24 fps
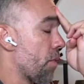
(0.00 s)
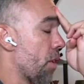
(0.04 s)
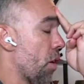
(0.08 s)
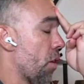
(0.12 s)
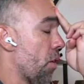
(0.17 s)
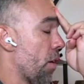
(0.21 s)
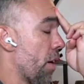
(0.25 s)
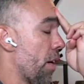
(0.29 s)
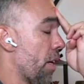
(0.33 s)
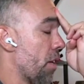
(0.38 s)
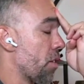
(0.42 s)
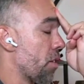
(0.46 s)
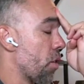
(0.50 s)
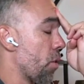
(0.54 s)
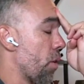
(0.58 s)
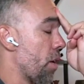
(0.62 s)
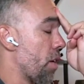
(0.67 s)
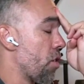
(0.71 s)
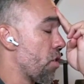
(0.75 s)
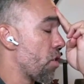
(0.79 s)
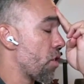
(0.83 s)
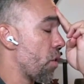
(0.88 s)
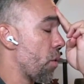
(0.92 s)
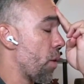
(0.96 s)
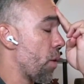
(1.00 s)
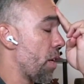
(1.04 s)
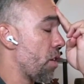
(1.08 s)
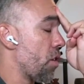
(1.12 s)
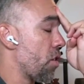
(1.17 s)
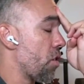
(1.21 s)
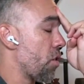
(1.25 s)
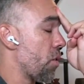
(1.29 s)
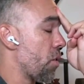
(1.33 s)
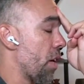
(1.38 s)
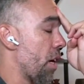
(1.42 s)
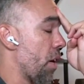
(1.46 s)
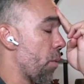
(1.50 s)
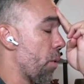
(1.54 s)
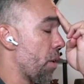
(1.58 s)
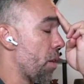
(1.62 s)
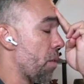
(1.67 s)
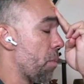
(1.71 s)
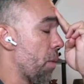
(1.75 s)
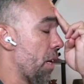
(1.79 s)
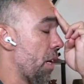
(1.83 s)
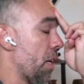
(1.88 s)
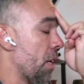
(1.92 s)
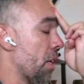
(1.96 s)
All right, so go ahead and do that
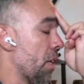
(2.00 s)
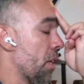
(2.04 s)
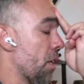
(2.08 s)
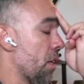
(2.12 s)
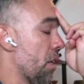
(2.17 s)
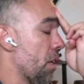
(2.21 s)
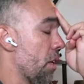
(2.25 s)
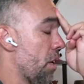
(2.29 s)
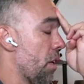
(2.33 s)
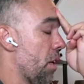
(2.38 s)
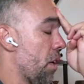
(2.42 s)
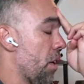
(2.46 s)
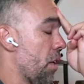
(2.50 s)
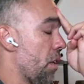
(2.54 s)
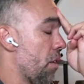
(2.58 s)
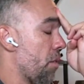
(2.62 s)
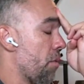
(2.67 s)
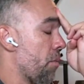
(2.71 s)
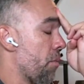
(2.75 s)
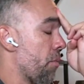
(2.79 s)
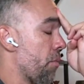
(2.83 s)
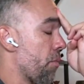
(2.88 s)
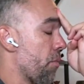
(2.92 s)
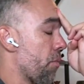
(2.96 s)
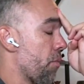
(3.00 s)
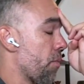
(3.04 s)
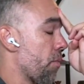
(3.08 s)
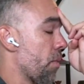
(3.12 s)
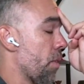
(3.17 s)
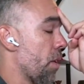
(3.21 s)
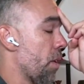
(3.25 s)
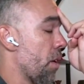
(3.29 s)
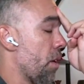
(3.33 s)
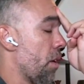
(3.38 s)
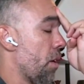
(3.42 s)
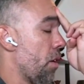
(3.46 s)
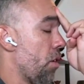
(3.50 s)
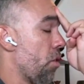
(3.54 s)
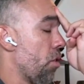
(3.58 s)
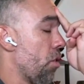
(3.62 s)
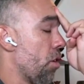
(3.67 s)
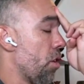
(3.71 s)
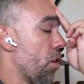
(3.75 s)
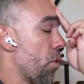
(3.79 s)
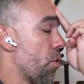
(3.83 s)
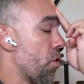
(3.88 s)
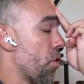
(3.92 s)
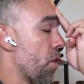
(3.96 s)
with me. You can
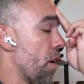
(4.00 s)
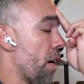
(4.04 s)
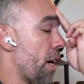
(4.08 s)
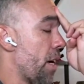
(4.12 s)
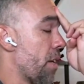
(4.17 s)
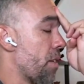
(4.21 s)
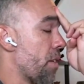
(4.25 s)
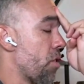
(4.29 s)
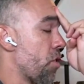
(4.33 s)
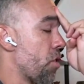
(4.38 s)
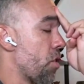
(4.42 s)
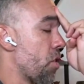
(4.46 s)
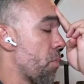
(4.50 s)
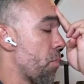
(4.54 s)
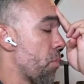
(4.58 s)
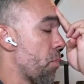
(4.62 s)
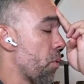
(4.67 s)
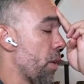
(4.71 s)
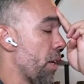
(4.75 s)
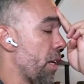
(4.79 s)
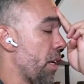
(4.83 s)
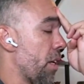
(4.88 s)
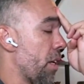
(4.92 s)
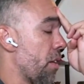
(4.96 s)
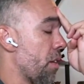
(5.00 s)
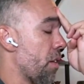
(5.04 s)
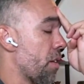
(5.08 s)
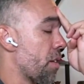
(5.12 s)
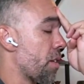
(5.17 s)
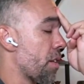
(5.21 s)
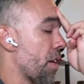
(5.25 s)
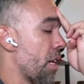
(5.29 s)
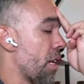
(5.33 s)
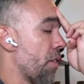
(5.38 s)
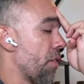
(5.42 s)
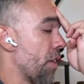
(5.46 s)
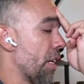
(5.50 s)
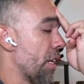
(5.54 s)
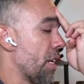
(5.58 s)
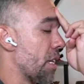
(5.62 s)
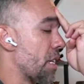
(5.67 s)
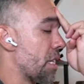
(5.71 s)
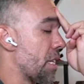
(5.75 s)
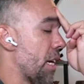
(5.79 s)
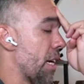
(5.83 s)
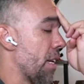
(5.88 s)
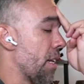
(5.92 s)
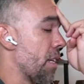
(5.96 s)
close your eyes and just breathe. It's kind of like a
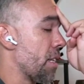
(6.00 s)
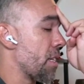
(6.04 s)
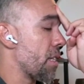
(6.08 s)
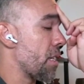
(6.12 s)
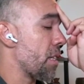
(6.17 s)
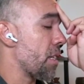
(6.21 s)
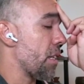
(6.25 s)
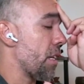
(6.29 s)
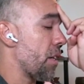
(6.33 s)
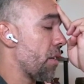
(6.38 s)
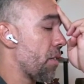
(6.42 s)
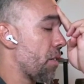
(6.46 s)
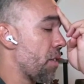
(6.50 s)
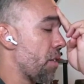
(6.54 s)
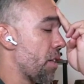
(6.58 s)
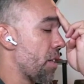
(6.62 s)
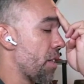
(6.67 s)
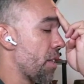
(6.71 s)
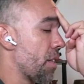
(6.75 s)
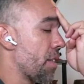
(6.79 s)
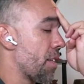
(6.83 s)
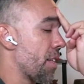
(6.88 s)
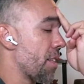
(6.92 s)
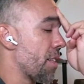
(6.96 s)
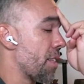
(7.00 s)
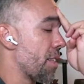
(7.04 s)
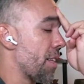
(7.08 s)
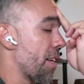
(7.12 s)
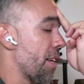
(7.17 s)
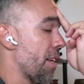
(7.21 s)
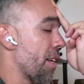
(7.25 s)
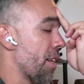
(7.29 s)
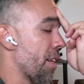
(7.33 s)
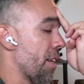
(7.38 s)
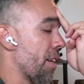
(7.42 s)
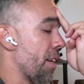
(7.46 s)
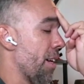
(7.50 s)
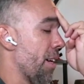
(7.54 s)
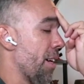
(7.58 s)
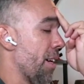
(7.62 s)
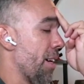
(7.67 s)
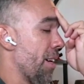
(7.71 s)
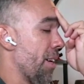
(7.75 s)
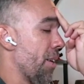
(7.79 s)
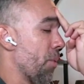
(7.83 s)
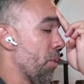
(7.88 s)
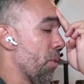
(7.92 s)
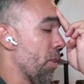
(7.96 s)
sinus lift in the sense that
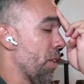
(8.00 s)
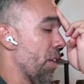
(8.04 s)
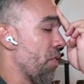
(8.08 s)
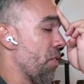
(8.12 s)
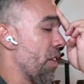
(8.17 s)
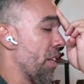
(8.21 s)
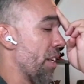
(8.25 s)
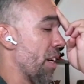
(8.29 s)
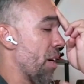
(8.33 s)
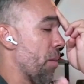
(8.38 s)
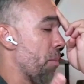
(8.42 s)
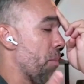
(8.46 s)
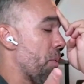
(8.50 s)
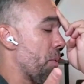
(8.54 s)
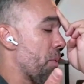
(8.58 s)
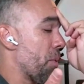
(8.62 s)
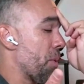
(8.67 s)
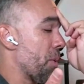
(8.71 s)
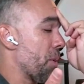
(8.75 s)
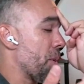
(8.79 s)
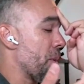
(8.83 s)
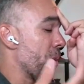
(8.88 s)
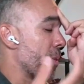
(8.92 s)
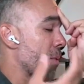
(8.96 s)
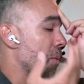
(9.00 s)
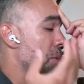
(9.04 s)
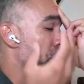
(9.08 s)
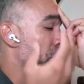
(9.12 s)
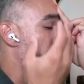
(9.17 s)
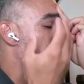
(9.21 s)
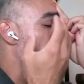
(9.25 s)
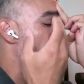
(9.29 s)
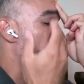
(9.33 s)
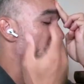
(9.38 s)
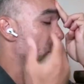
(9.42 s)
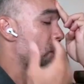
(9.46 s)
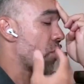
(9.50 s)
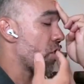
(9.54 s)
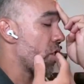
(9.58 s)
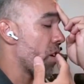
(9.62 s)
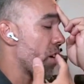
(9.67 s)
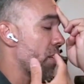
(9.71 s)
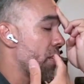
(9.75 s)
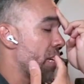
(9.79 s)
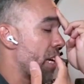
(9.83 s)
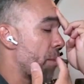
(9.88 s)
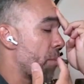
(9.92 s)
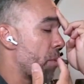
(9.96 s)
we're lifting up the pressure
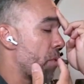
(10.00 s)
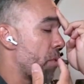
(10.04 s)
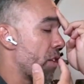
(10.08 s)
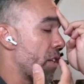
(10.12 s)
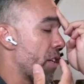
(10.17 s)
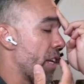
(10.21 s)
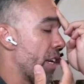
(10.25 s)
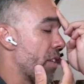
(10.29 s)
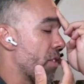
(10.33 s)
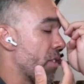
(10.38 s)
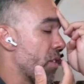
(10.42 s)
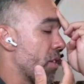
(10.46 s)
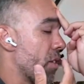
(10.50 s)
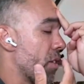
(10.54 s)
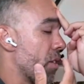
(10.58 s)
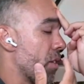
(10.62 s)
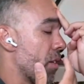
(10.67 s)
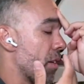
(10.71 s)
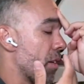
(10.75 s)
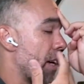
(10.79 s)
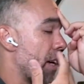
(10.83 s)
on top of the nasal